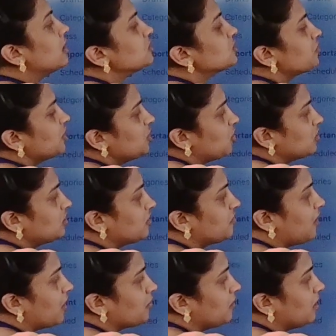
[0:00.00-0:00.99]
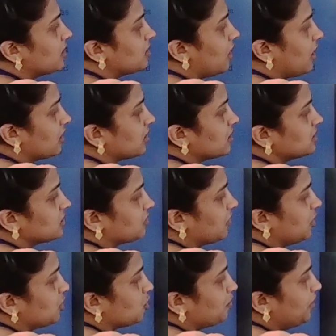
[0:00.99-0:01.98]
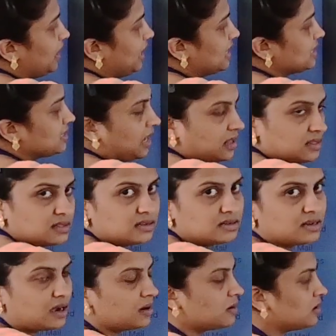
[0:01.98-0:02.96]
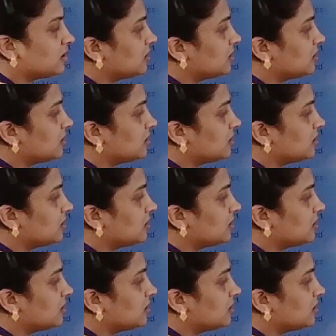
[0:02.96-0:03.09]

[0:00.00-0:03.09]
So we know the formula torque is equal to P sin theta.